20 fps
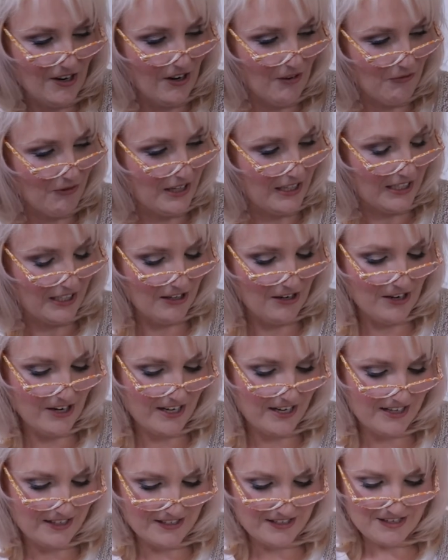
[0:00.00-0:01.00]
I really
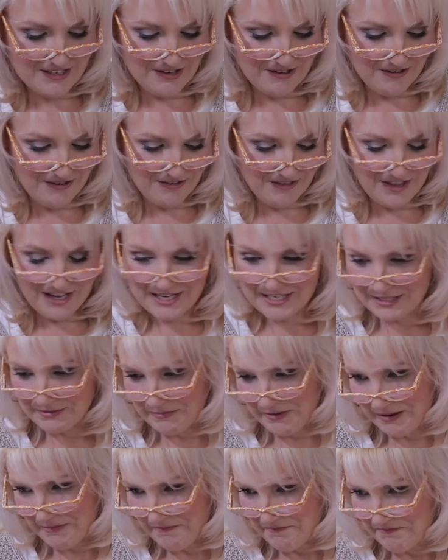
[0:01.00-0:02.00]
like it. So thanks,
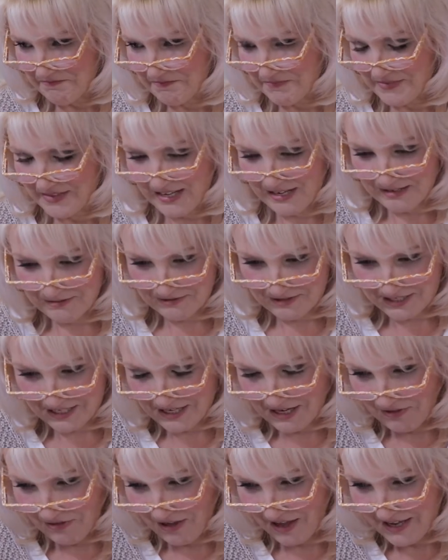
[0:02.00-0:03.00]
Mum. That was
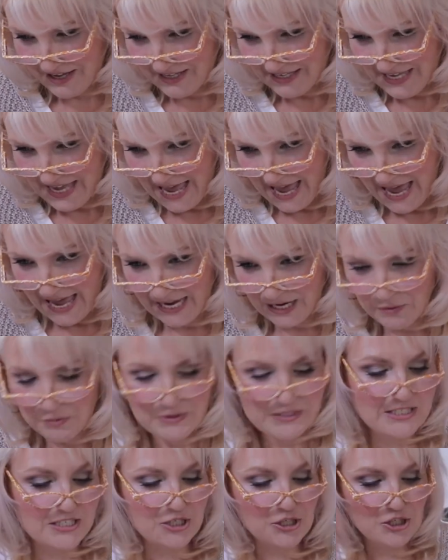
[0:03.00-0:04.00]
another
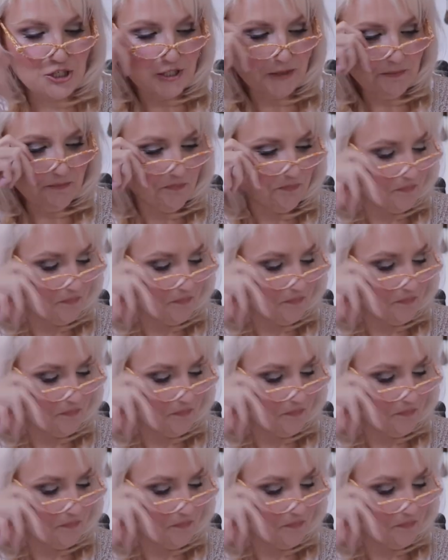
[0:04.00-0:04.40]
acquisition.